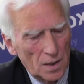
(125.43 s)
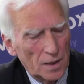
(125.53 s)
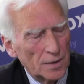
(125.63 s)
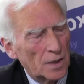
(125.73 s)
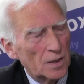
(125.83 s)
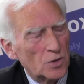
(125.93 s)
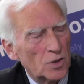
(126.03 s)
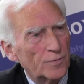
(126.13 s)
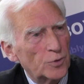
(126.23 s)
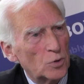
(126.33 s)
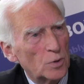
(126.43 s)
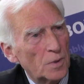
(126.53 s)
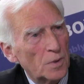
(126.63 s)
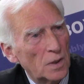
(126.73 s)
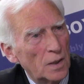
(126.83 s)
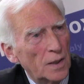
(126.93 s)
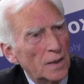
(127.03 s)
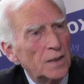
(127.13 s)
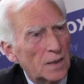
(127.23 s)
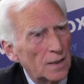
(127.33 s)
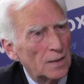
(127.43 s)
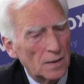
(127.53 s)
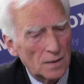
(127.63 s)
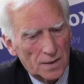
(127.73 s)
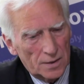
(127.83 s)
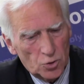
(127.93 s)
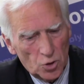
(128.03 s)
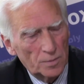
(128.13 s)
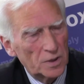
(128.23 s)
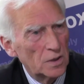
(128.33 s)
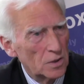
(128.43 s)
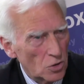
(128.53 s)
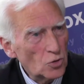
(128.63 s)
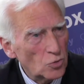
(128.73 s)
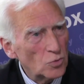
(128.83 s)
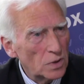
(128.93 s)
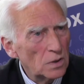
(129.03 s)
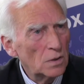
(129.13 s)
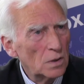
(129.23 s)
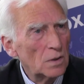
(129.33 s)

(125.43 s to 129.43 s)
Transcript: And the Council of Europe uh, indicating that Germany is doing